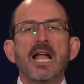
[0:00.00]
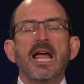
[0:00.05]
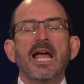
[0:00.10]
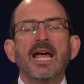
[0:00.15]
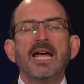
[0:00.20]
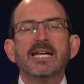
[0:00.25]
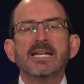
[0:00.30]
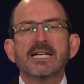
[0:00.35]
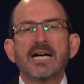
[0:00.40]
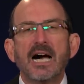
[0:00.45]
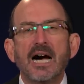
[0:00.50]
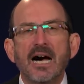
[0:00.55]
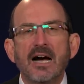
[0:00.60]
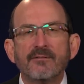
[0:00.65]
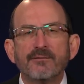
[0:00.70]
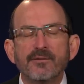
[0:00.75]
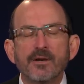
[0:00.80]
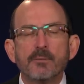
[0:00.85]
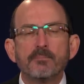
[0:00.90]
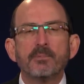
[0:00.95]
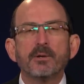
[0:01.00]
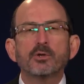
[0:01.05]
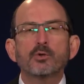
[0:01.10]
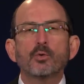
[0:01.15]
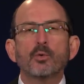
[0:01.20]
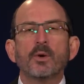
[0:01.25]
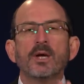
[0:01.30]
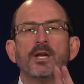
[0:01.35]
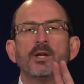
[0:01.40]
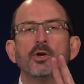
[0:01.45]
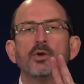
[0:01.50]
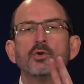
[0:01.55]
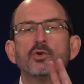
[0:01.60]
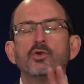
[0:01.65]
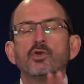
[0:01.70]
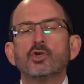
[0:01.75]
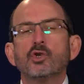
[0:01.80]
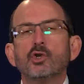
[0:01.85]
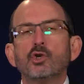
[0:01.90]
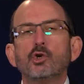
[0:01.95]
a conflict between
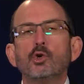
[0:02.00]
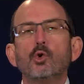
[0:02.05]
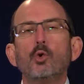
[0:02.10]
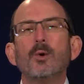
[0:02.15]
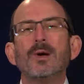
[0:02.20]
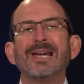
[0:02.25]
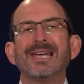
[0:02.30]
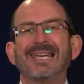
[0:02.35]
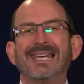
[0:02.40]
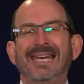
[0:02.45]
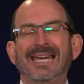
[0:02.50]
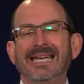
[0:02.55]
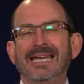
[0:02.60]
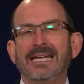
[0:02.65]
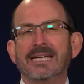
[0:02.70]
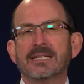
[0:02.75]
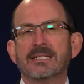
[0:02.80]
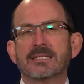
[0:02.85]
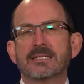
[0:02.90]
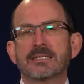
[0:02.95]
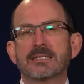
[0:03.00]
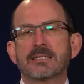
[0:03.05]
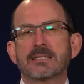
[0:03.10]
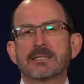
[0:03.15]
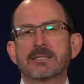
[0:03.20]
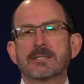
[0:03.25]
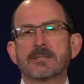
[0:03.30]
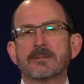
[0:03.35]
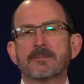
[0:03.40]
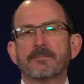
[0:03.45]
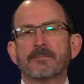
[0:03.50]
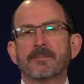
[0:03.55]
two kings.